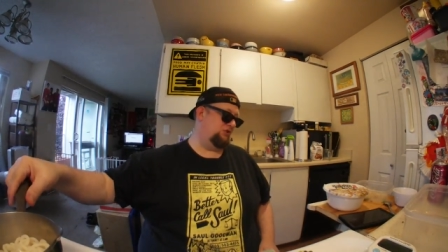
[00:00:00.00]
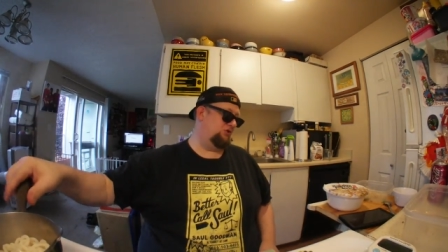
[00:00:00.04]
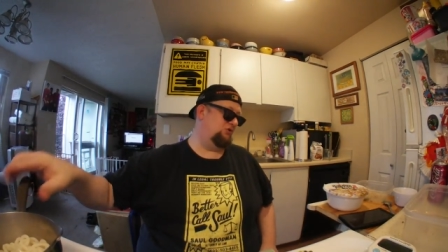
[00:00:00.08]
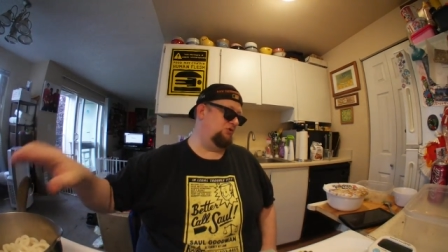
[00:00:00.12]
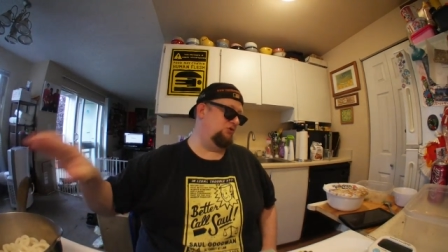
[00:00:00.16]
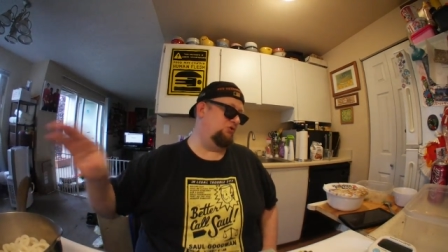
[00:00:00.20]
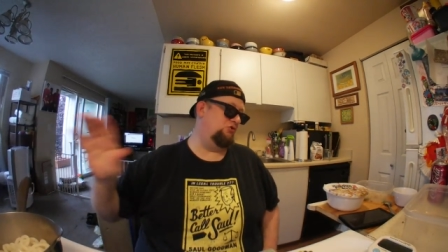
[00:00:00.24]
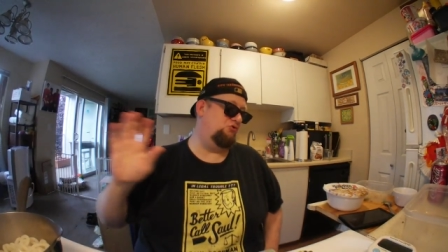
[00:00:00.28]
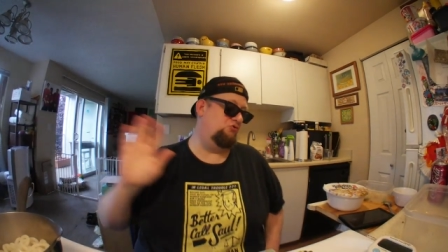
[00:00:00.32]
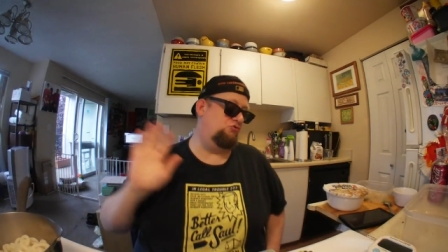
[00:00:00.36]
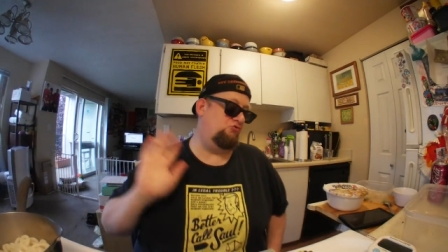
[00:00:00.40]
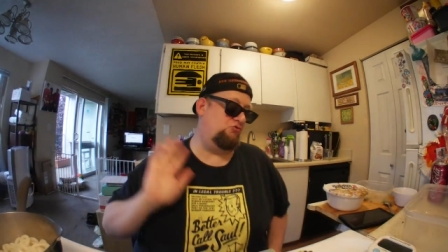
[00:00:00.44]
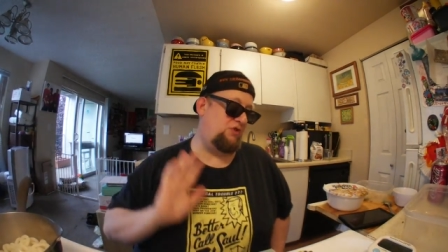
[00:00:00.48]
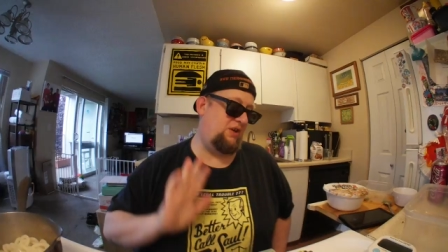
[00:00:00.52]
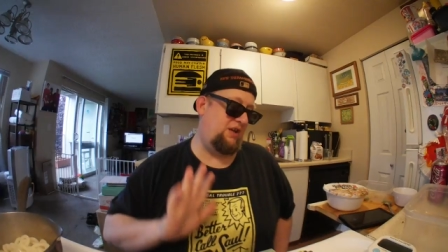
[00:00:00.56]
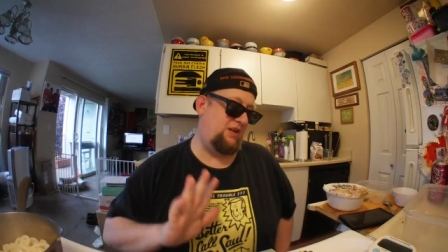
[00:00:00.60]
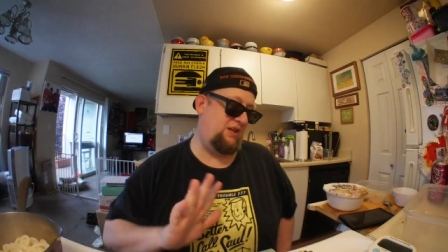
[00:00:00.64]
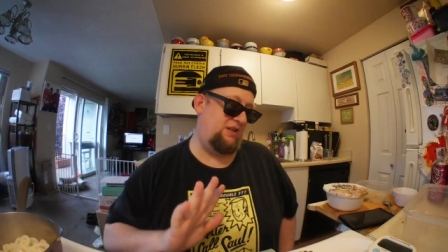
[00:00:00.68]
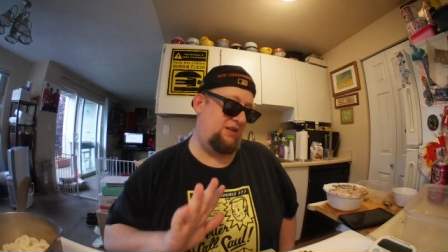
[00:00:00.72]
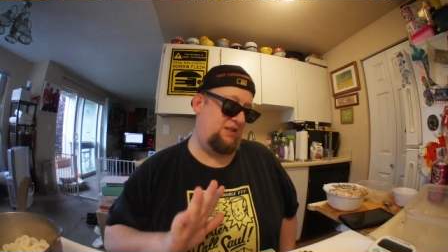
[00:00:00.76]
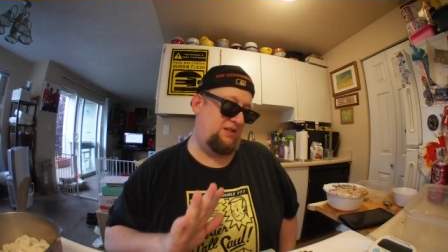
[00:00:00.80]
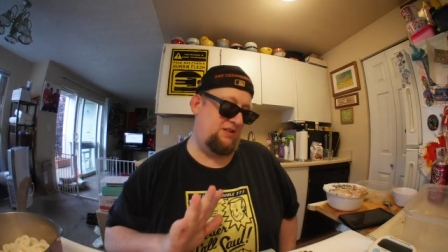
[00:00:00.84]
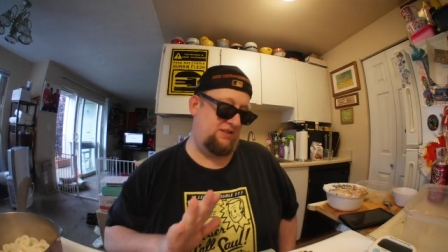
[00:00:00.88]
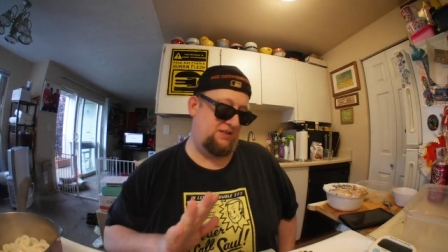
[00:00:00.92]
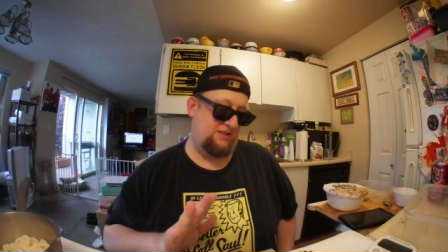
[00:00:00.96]
to
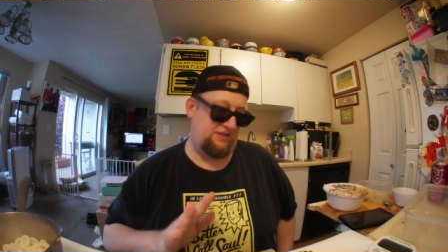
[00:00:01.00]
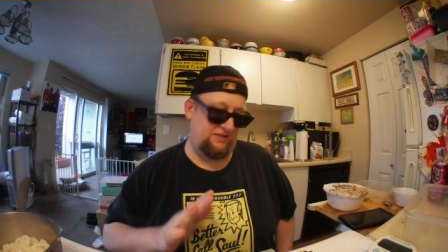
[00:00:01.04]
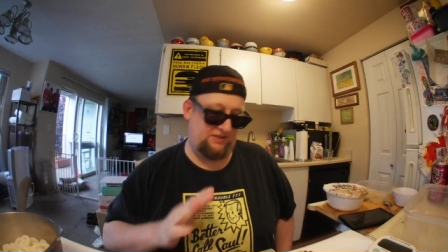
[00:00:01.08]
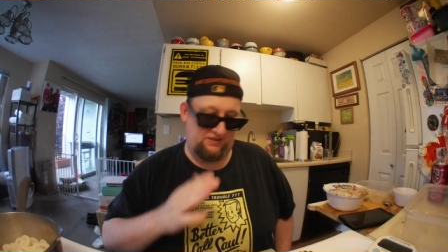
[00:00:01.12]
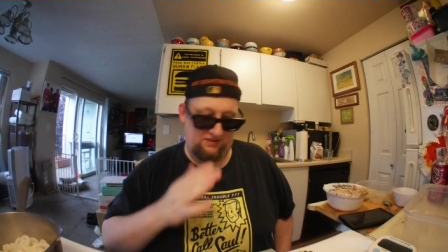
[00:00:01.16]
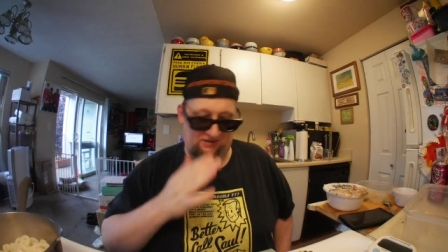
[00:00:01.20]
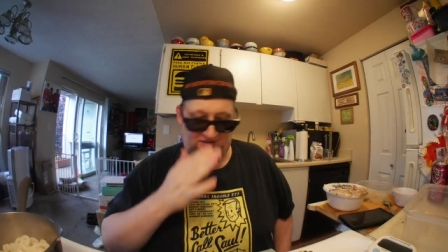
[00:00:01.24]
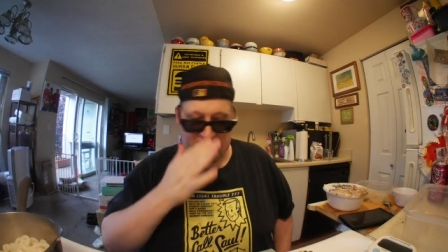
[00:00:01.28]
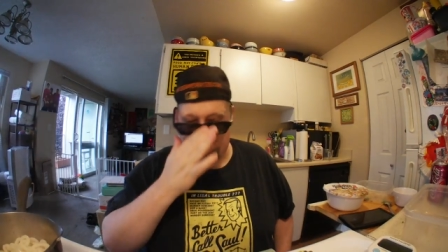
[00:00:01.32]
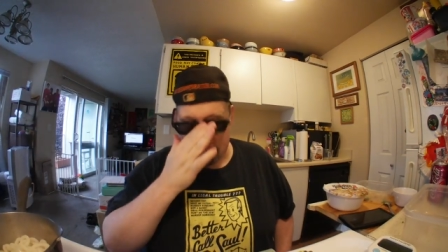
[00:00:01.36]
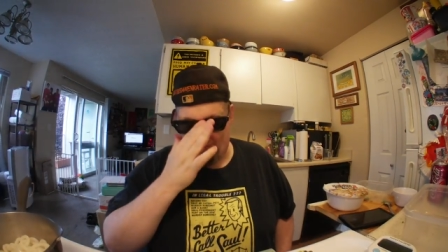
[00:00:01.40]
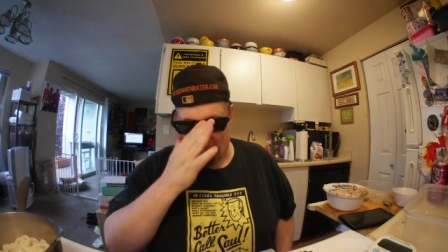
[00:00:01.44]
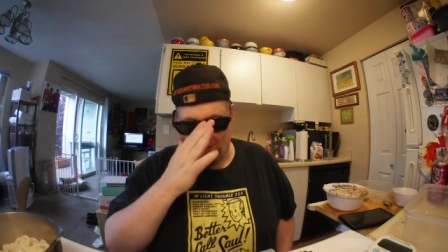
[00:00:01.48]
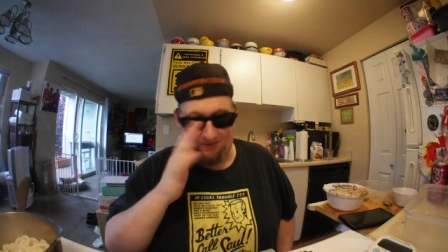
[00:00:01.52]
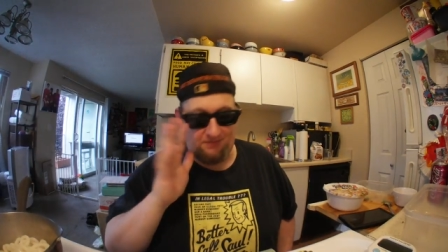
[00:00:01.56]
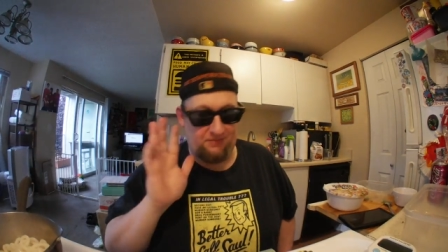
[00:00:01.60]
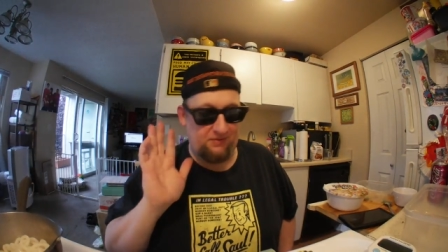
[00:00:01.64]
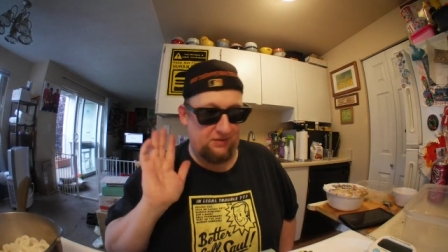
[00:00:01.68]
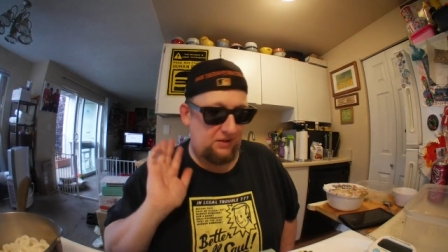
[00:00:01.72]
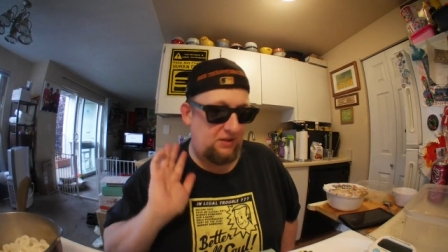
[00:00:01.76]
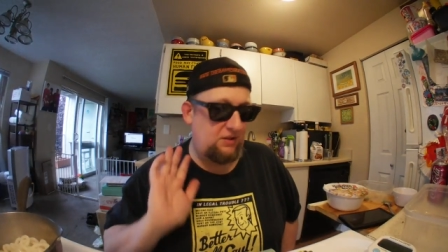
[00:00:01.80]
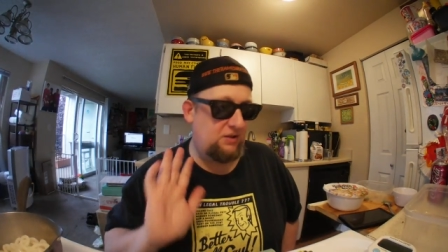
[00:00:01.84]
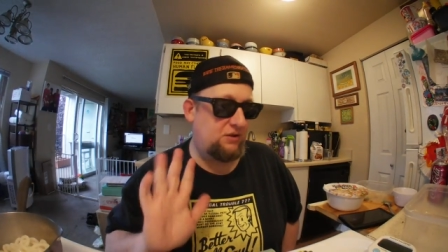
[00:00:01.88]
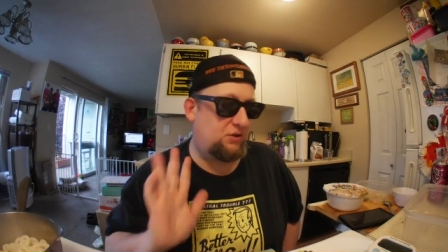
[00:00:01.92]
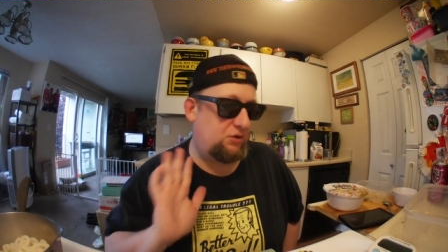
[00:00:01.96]
drain this. Or I
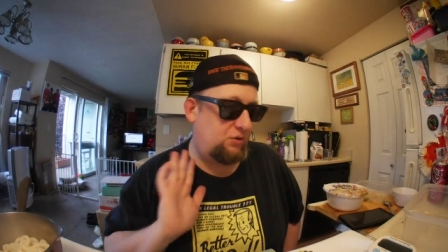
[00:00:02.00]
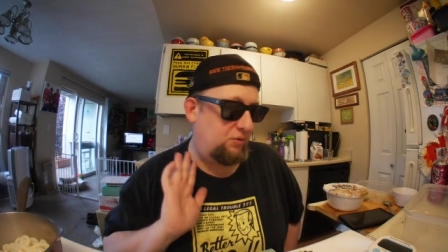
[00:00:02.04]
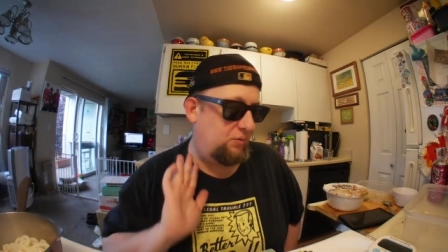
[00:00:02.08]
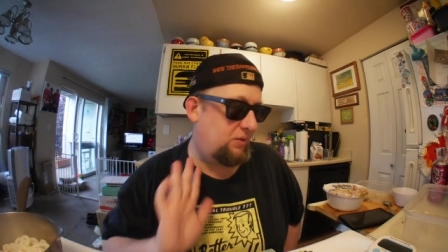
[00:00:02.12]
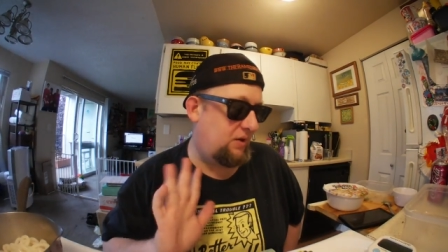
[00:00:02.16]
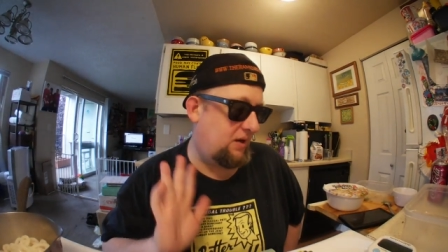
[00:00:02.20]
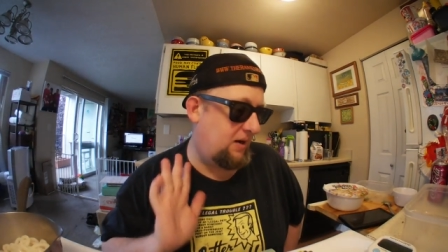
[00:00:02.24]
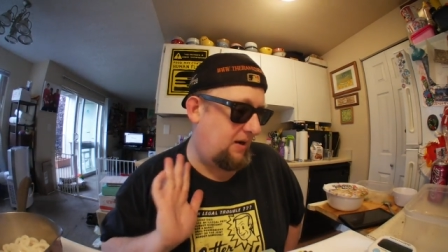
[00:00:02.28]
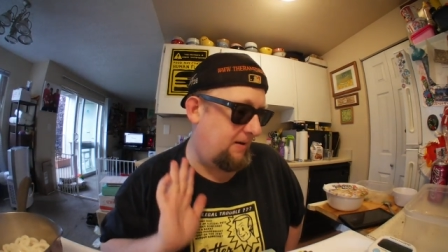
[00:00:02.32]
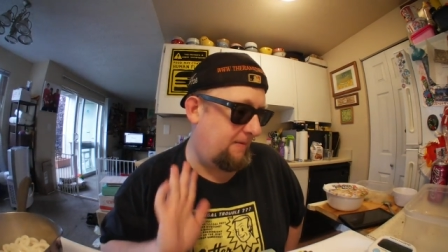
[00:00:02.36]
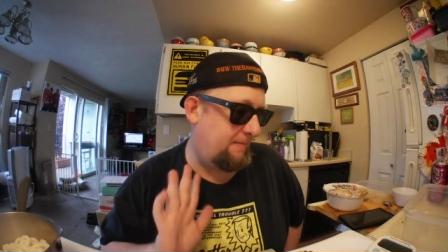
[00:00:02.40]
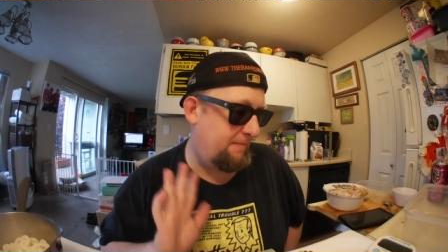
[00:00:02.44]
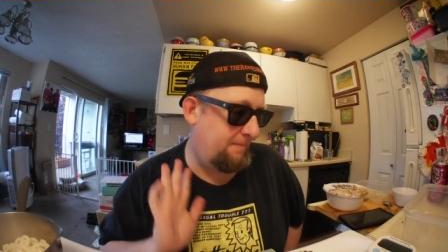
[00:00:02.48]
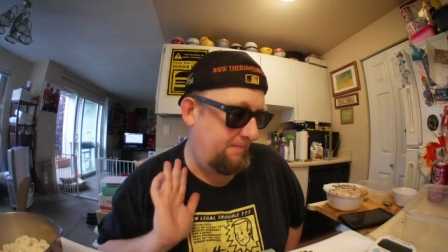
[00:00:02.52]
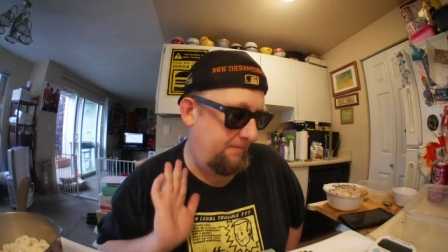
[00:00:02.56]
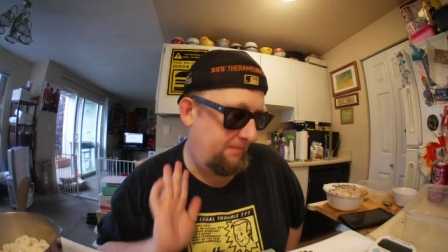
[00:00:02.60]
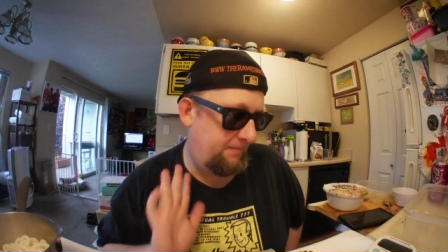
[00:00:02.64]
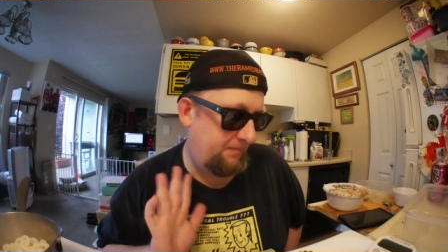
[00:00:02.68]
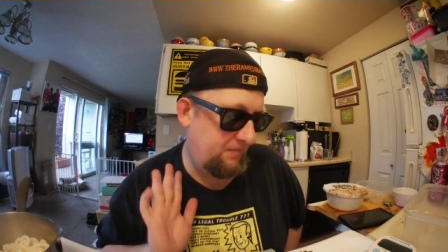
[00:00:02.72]
mean to